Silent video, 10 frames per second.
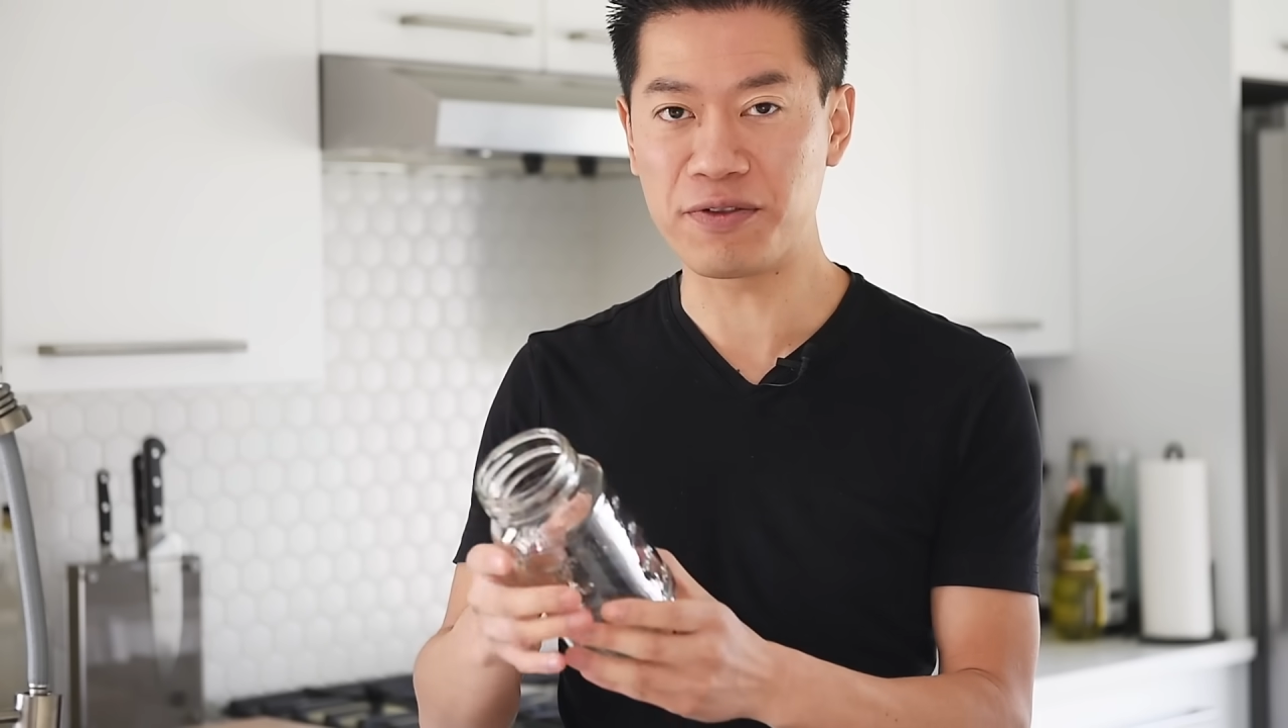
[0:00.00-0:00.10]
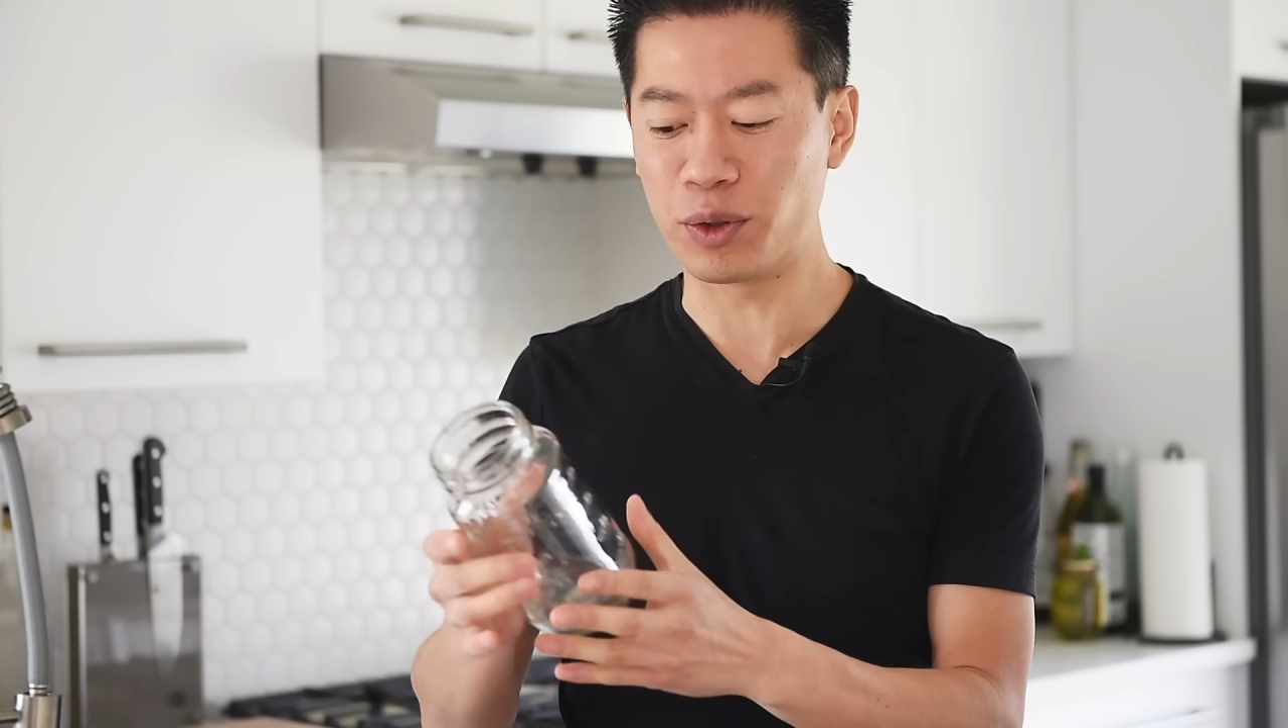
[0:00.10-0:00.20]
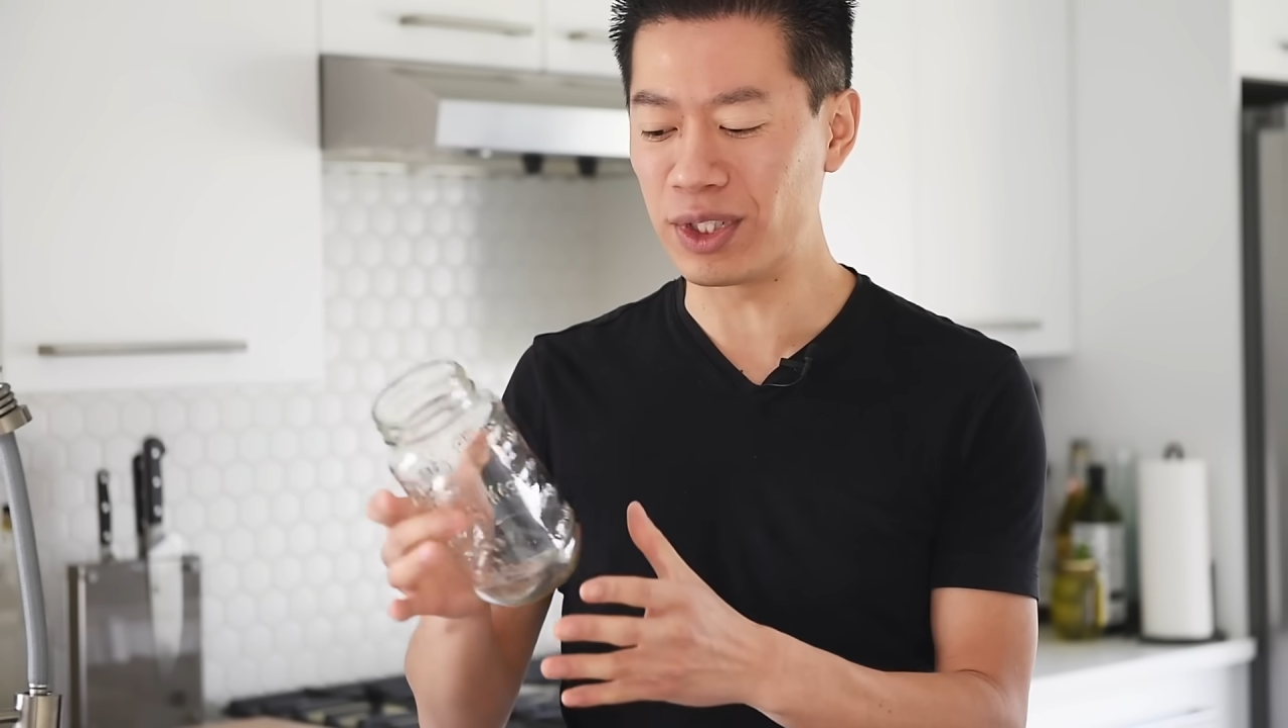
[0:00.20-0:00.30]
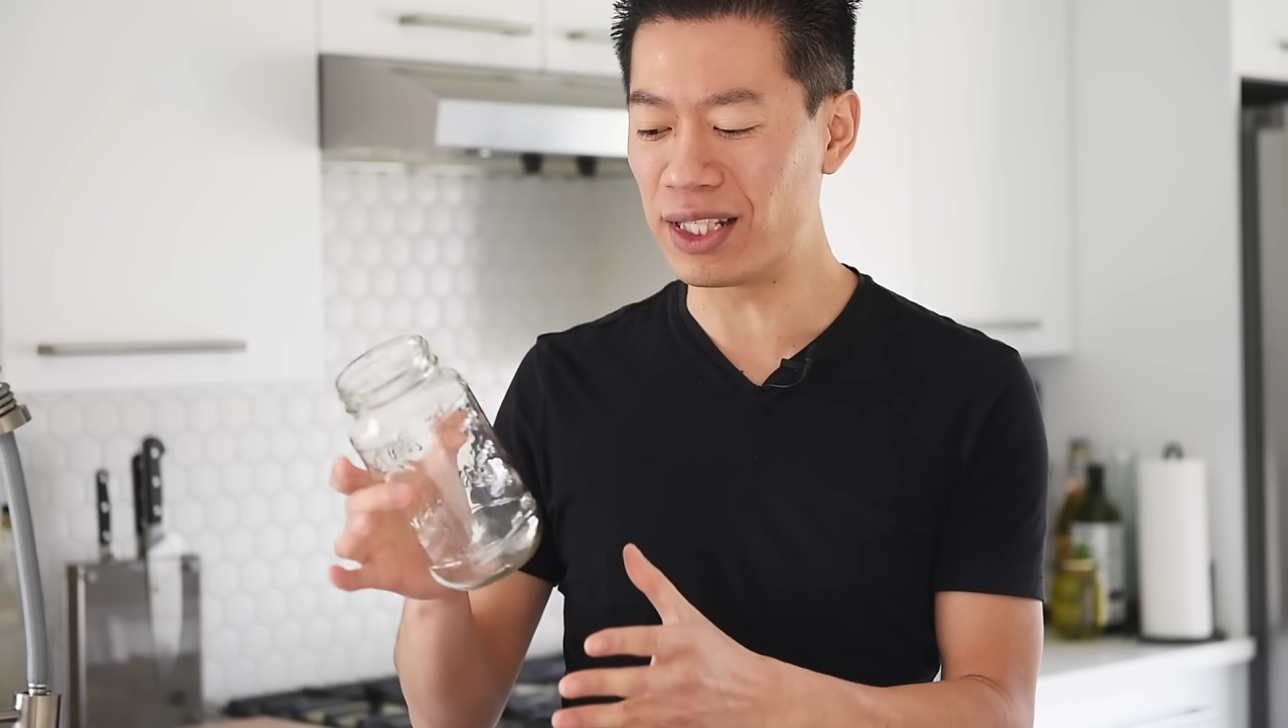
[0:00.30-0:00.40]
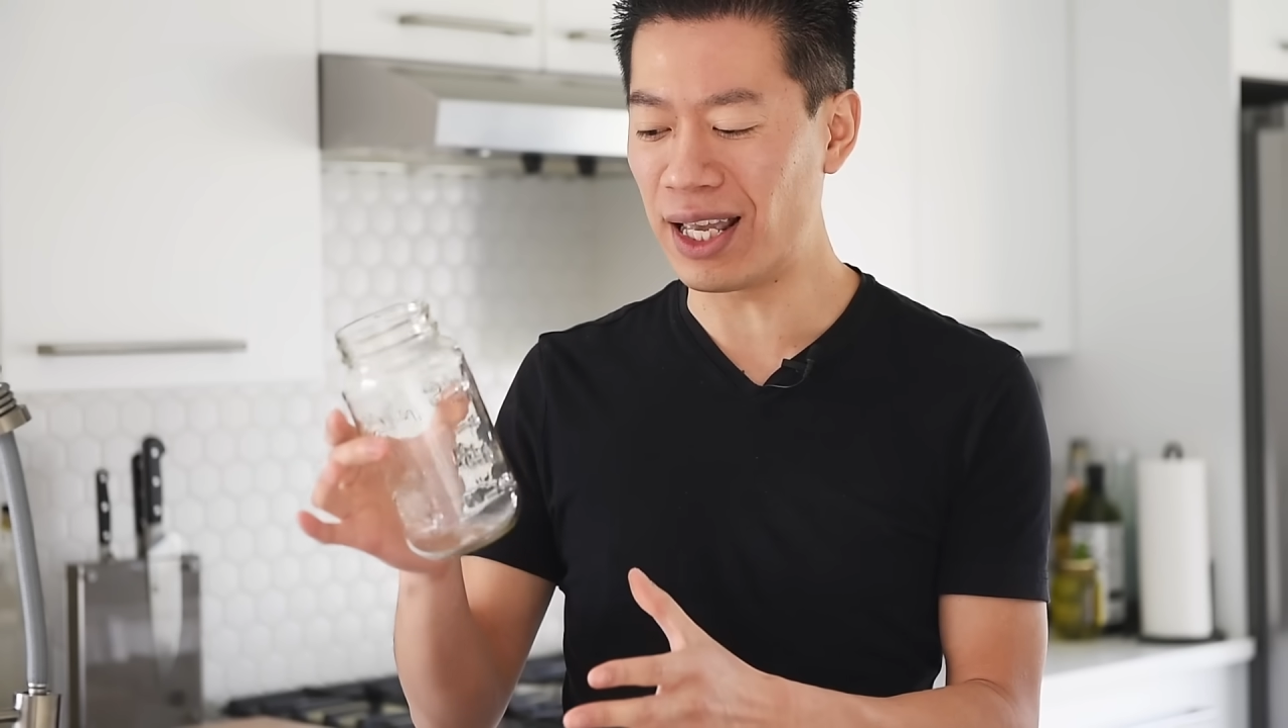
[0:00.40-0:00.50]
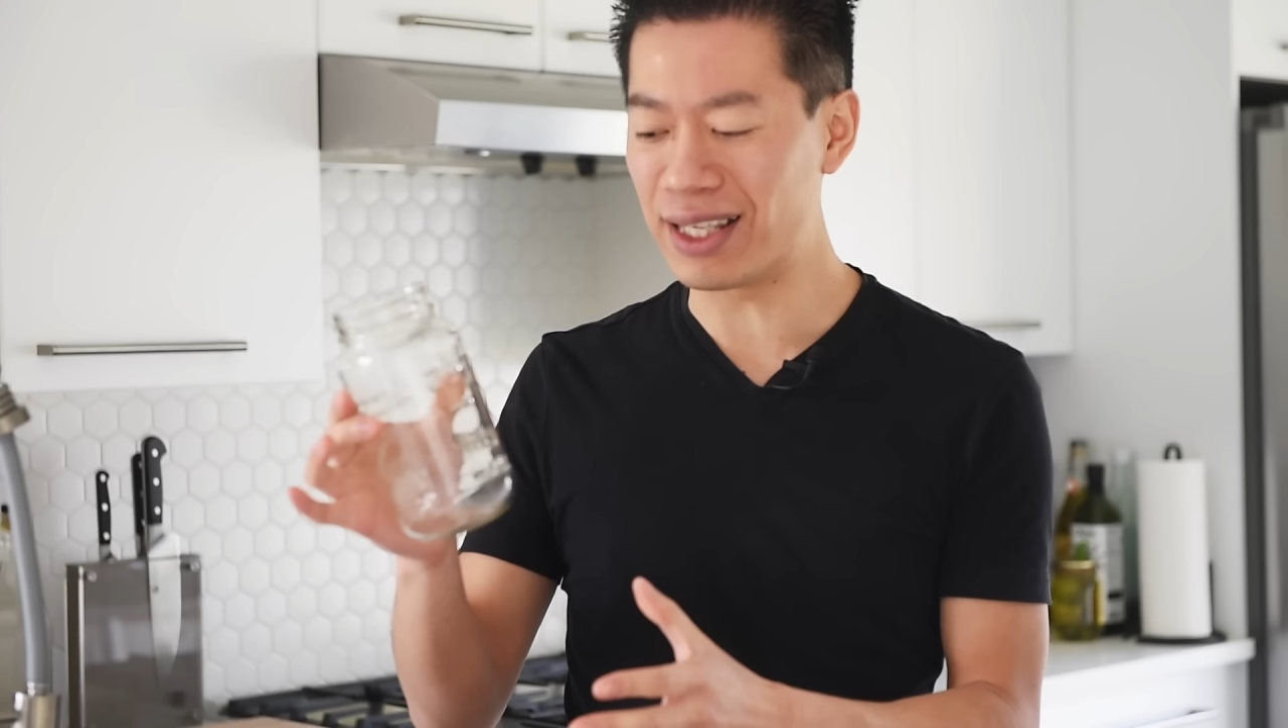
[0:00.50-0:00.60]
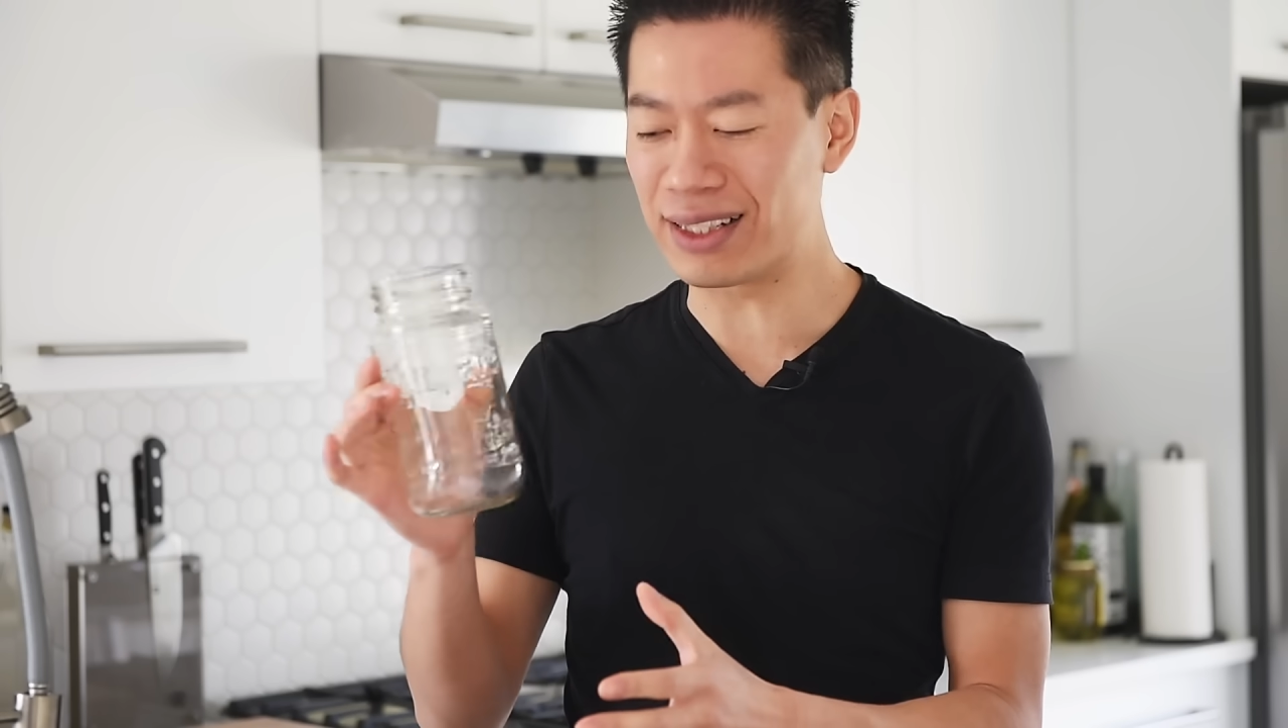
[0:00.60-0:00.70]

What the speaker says: you'll need a